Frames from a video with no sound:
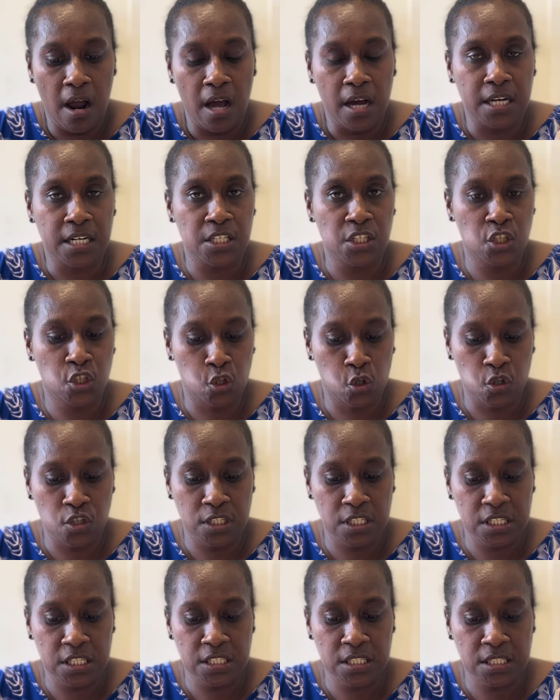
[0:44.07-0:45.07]

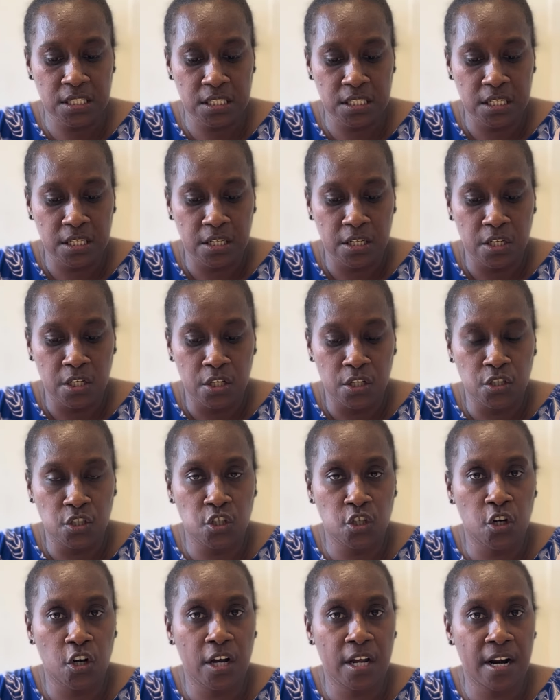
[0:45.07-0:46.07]
resources,
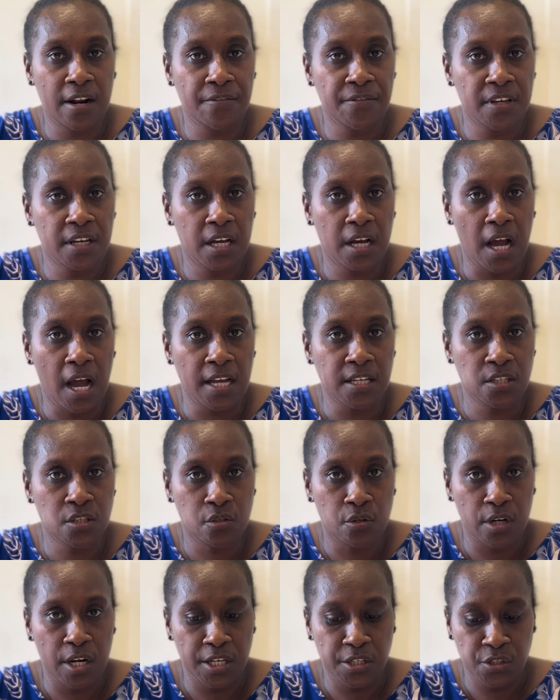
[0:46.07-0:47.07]
geographic
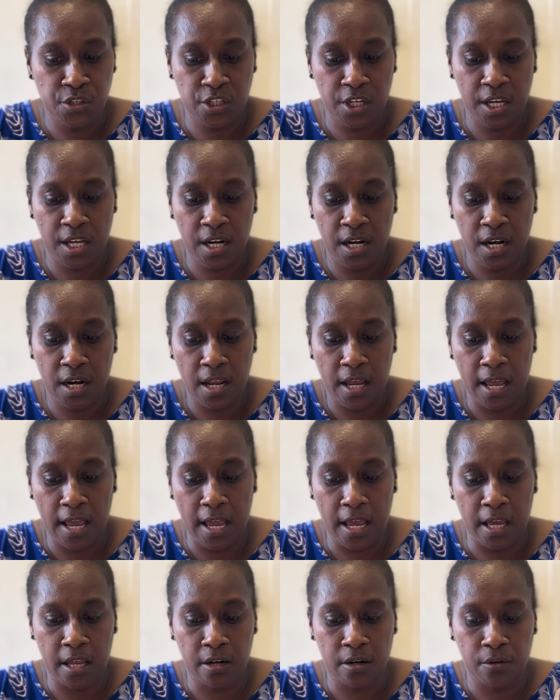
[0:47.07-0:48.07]
isolation,
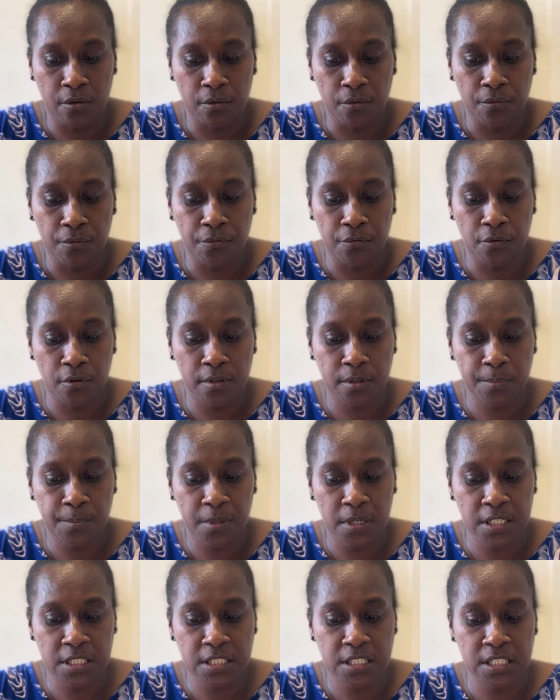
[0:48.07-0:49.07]
and
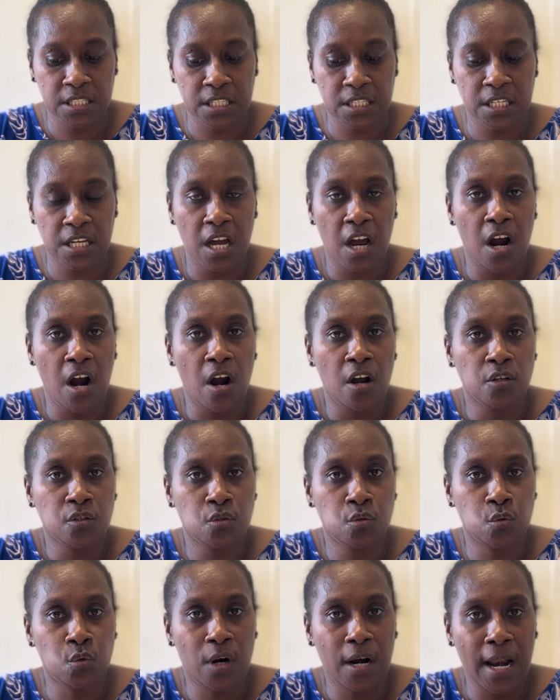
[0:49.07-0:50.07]
vulnerability
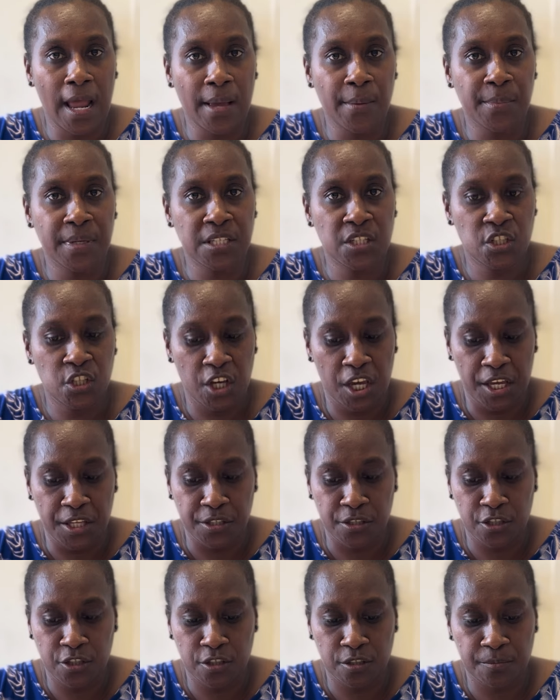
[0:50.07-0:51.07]
to climate
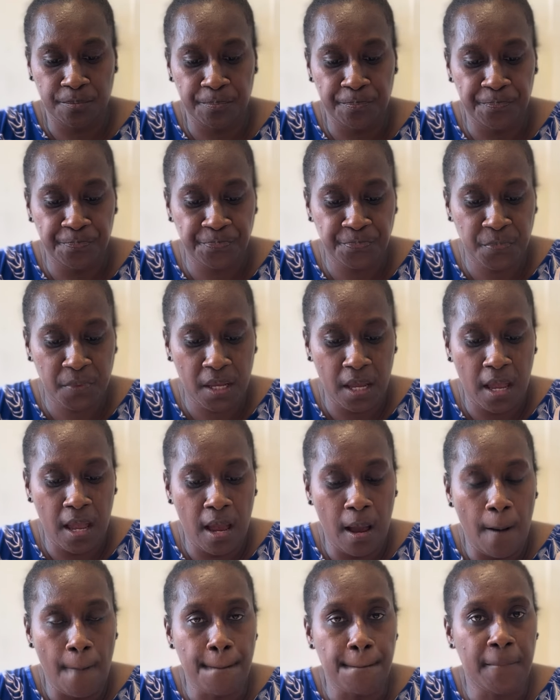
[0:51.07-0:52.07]
change.
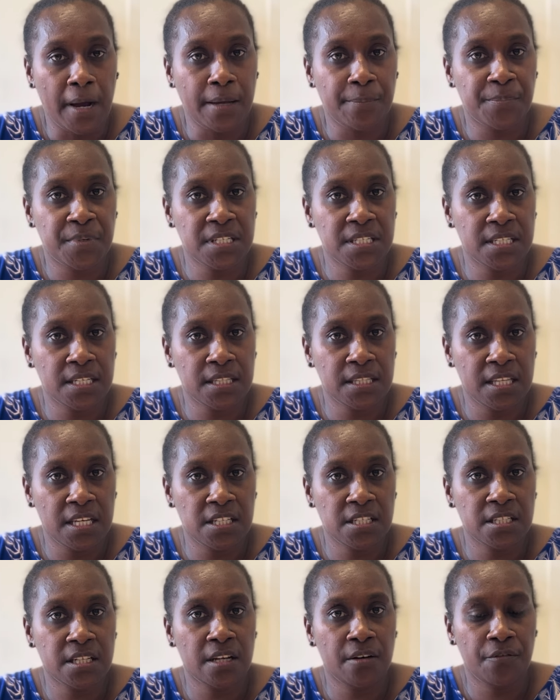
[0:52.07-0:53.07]
My
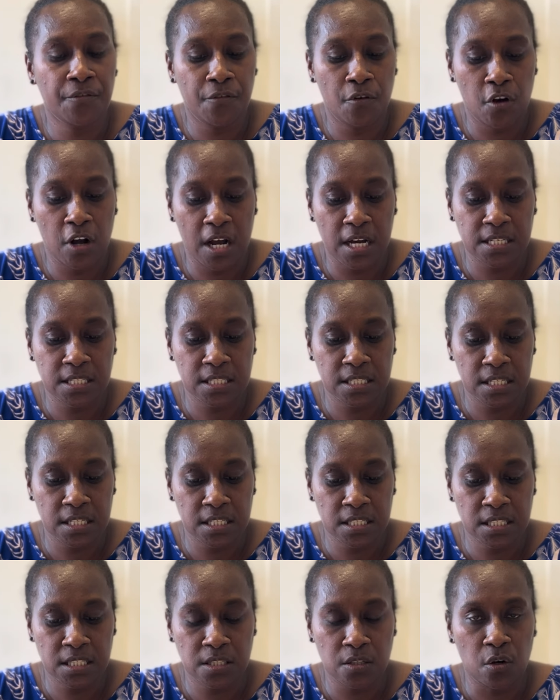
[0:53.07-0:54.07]
presentation
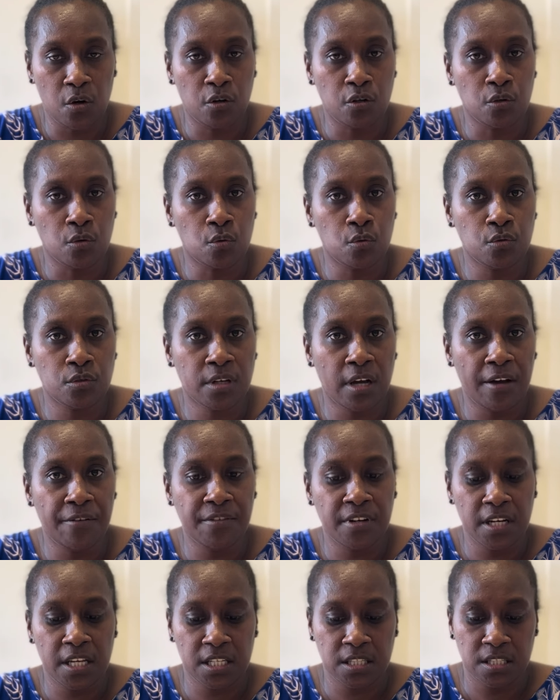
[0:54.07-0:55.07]
focuses on good
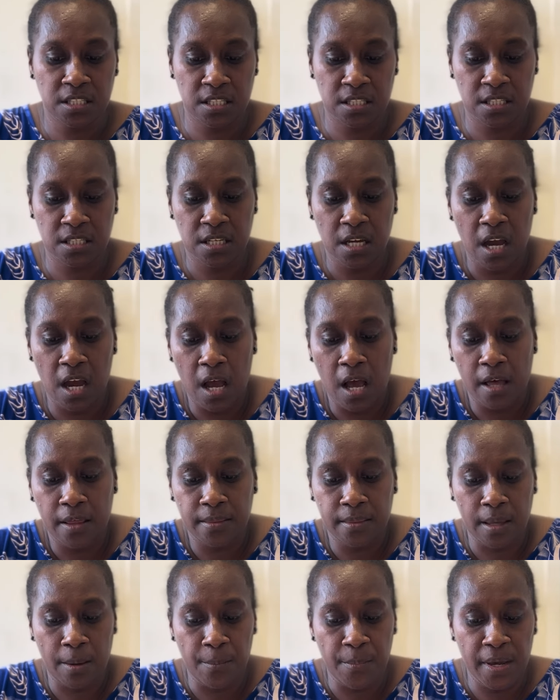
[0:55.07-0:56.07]
governance,
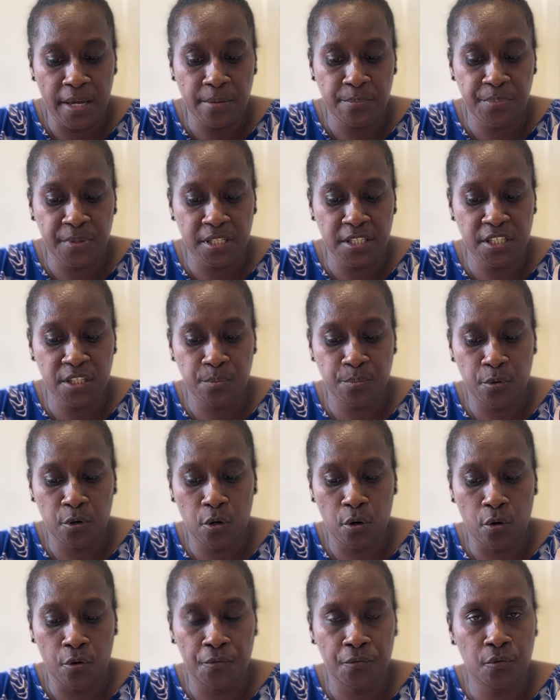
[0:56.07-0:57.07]
the main principle
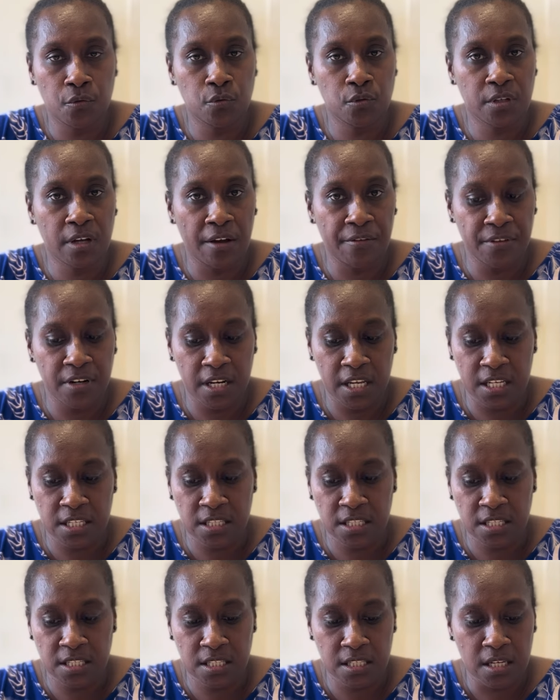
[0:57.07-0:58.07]
of good
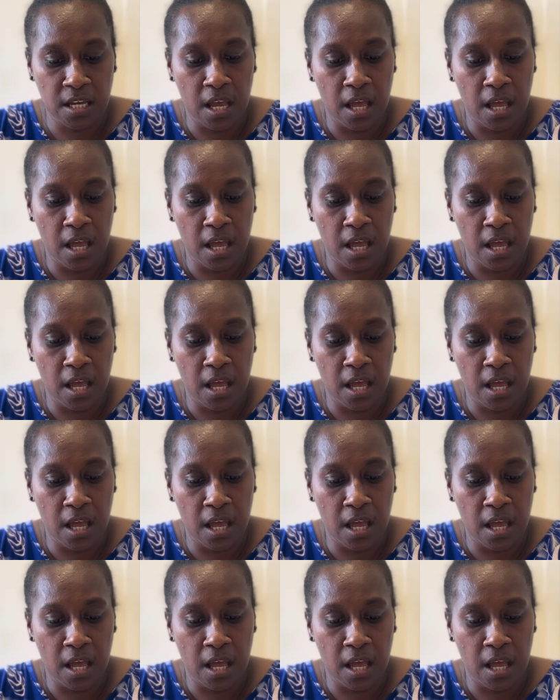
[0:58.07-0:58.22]
governance,